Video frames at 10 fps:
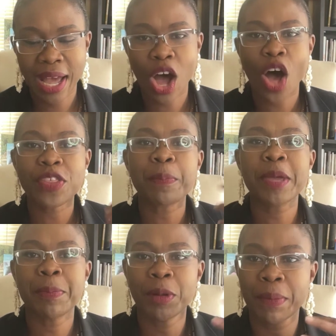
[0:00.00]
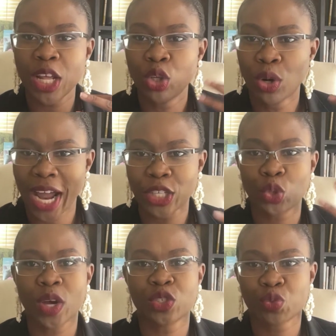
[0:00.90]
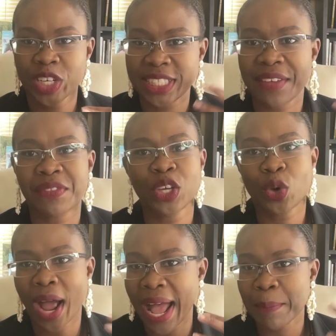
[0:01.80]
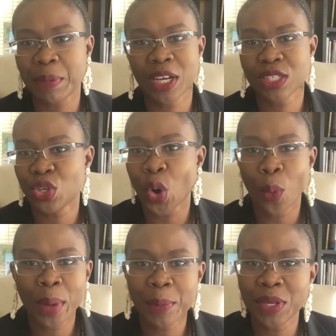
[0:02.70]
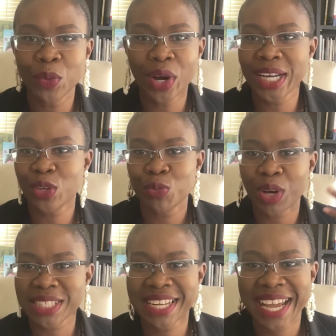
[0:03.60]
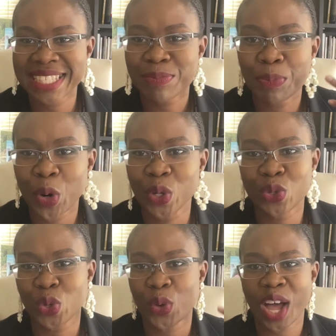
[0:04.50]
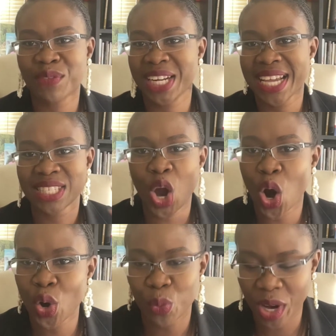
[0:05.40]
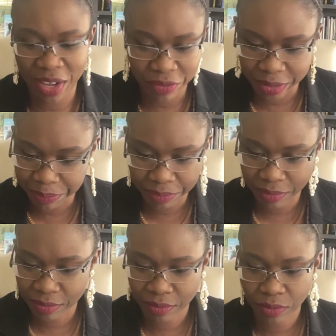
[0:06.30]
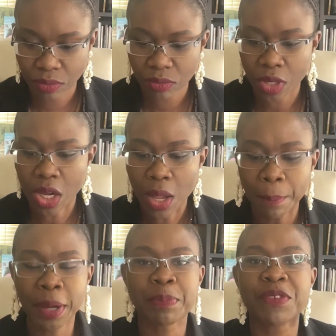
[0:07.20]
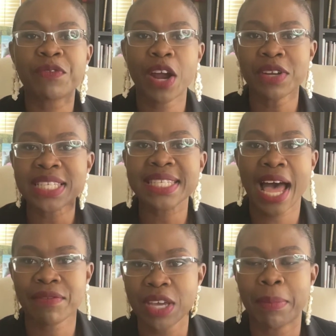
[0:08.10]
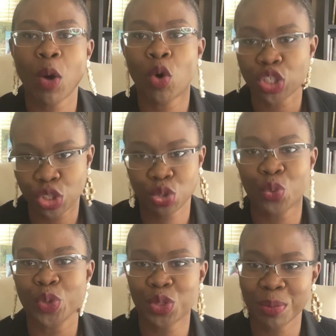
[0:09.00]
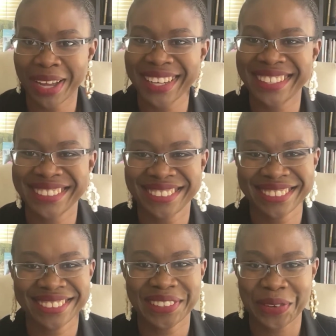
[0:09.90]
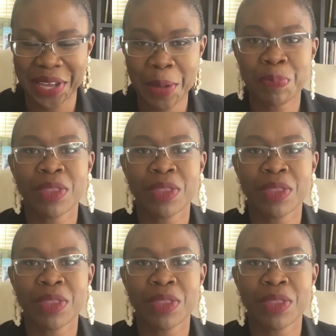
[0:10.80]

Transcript: Other people may look at you as rich and think you're hype because, maybe one day you bought a nice purse or you have a nice car or whatever. But be very savvy about what you do with your body. Okay?